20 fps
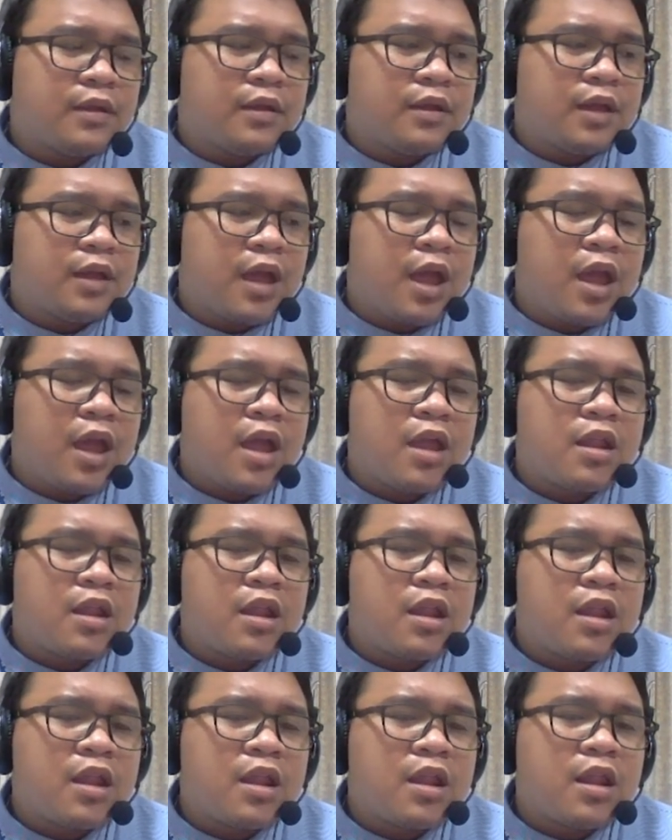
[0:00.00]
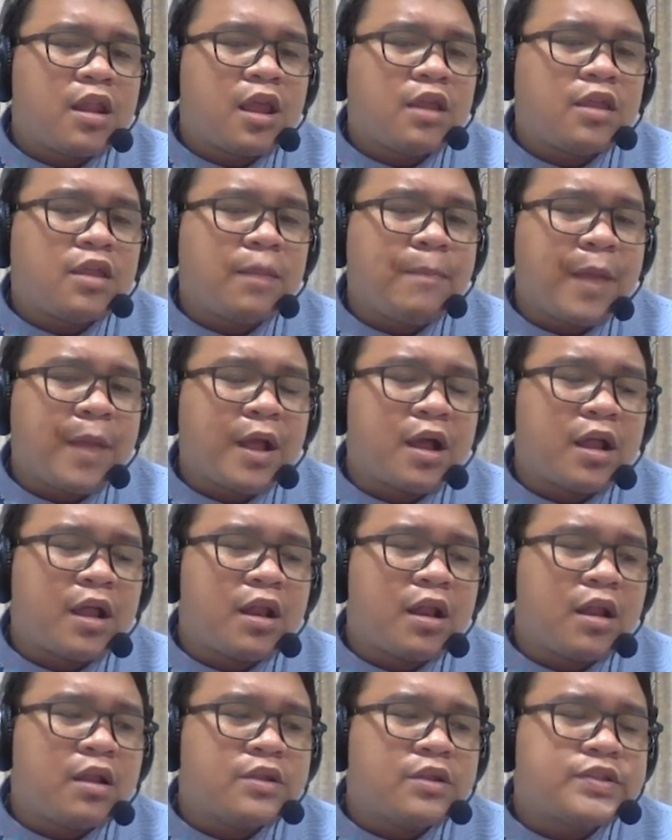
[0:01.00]
in a
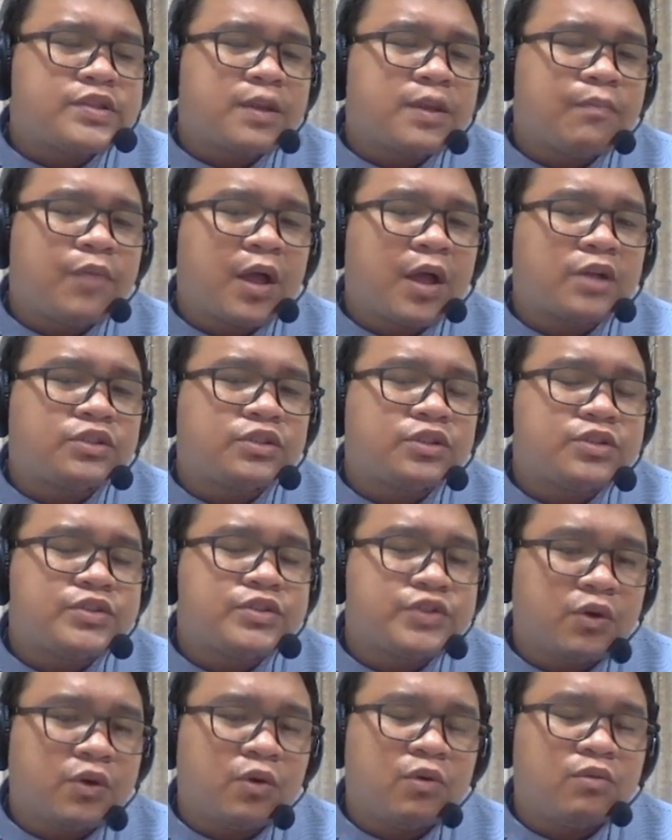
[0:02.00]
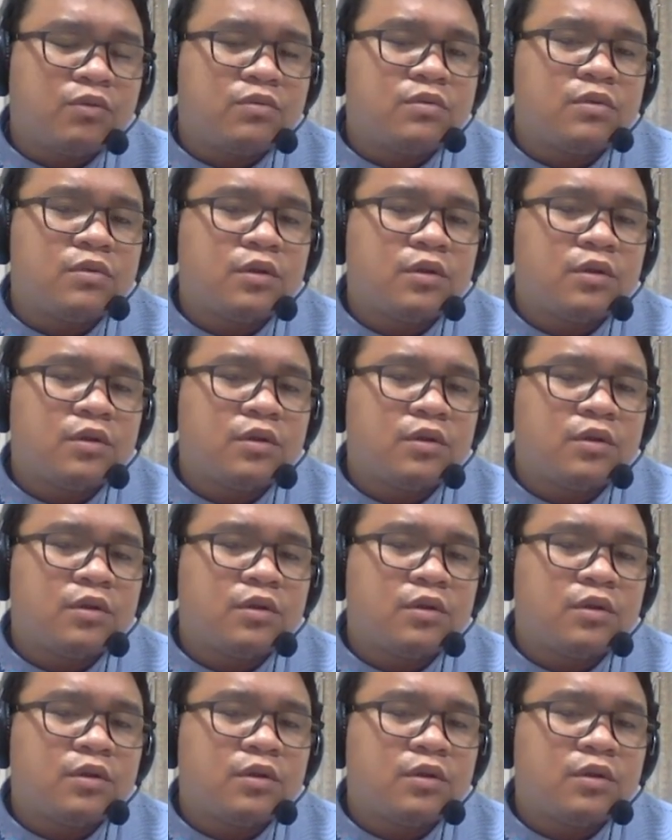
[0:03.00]
typical subduction zone